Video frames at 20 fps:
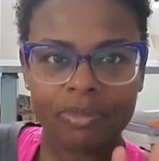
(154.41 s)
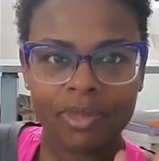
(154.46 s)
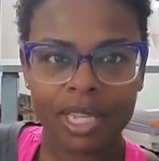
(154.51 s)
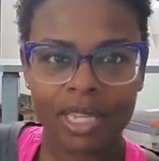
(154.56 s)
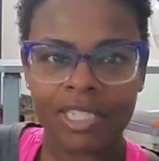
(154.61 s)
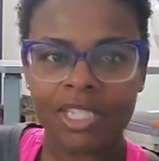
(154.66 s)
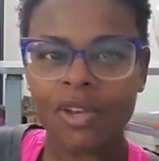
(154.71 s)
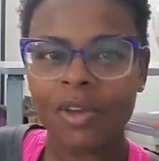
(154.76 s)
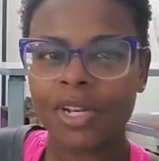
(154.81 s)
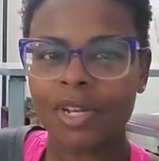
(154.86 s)

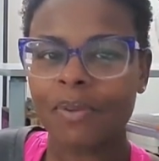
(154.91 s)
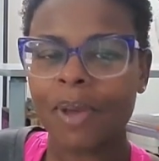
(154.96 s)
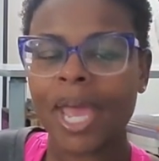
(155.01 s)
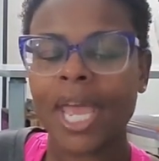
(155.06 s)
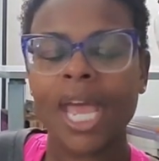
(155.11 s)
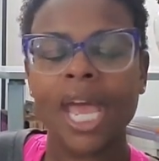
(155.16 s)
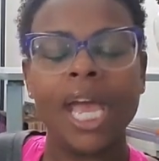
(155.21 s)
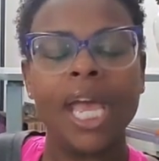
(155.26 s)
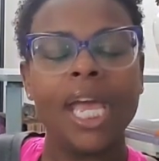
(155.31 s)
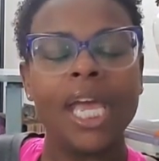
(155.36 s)
So anyway,
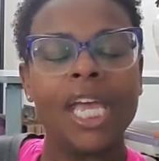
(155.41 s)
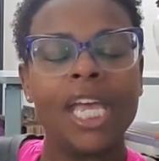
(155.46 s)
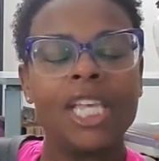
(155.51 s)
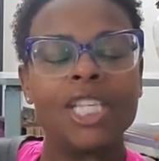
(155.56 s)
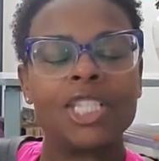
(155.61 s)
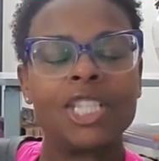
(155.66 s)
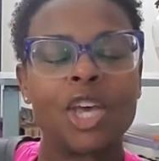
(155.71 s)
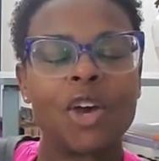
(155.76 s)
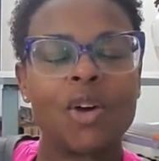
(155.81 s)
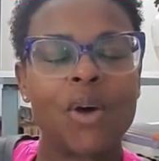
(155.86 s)

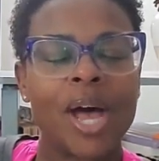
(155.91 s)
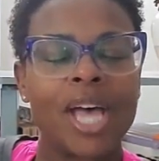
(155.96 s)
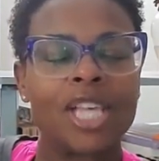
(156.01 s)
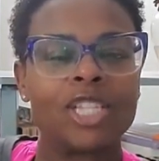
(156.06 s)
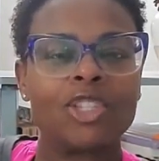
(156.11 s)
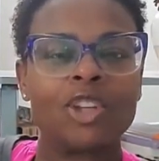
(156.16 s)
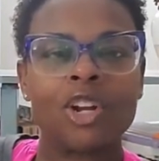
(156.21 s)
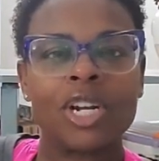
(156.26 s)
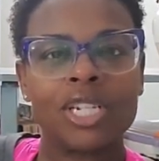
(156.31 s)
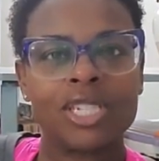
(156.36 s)
so I
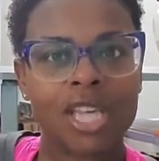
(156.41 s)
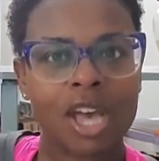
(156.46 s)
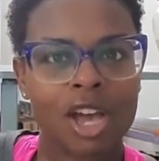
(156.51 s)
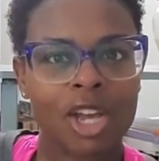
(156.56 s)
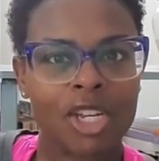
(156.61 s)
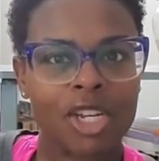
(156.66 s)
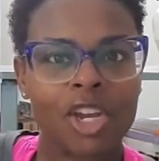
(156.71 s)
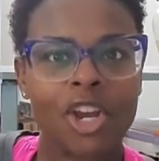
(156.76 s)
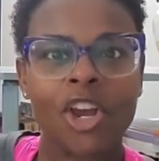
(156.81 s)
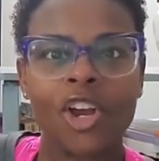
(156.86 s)
started
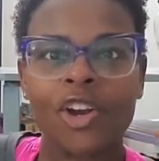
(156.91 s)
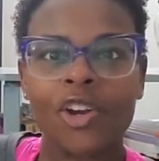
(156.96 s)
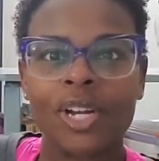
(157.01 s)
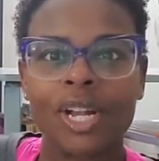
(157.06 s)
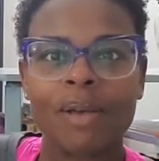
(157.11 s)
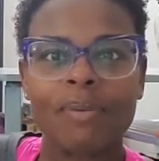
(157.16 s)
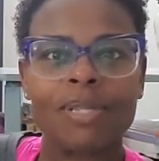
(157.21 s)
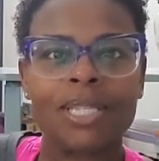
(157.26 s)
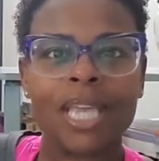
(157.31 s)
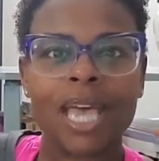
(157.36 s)
talking to her and I
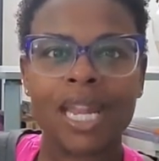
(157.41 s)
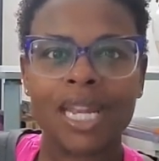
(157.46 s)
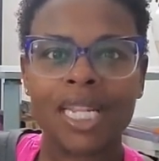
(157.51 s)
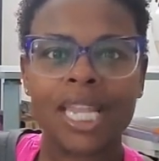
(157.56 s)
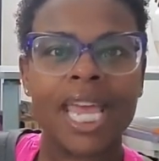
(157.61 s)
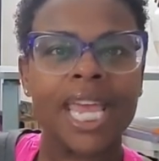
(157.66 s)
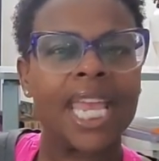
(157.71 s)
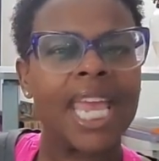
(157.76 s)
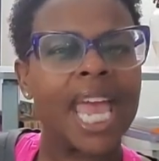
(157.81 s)
was kind of like,